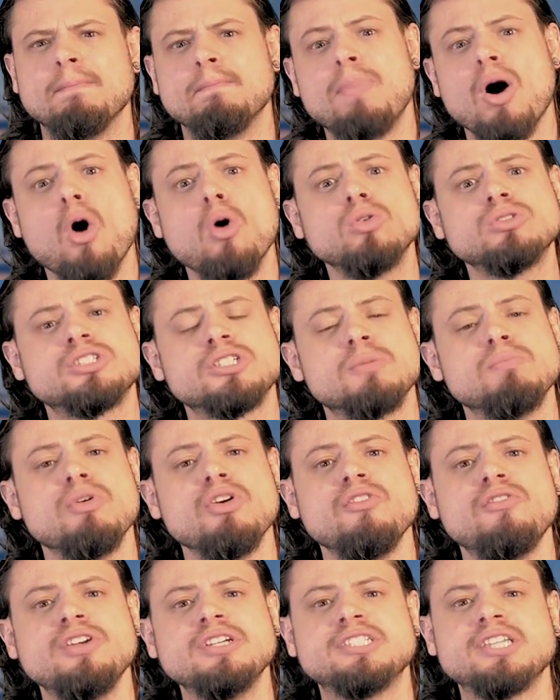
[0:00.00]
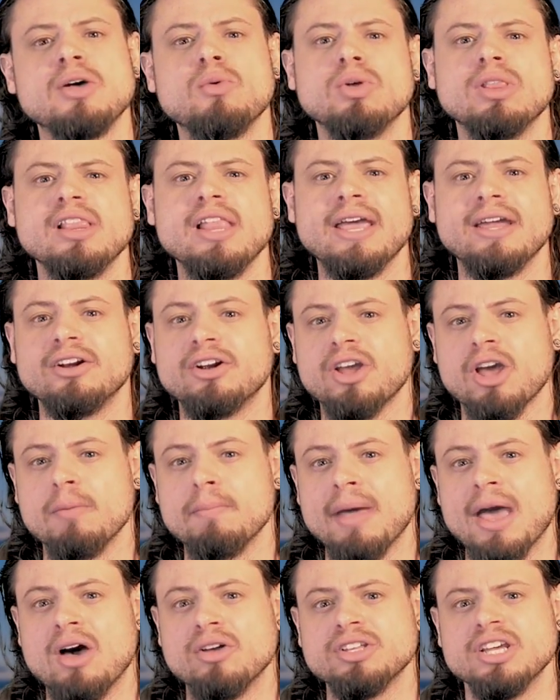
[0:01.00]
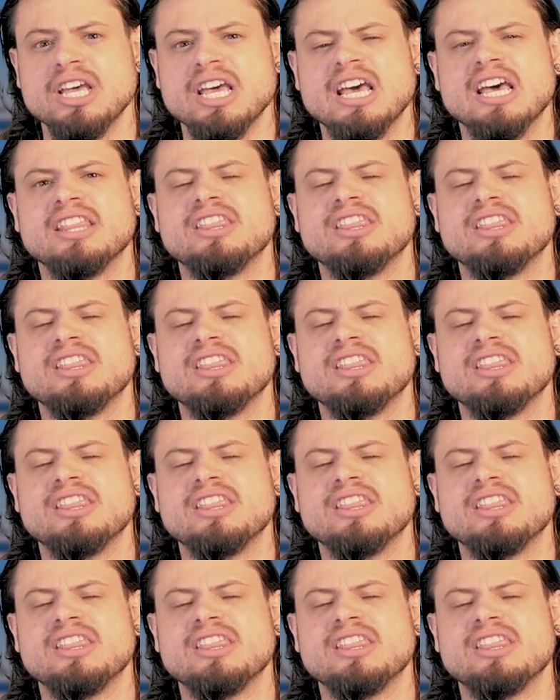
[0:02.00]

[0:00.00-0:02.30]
post-movies that would later come out,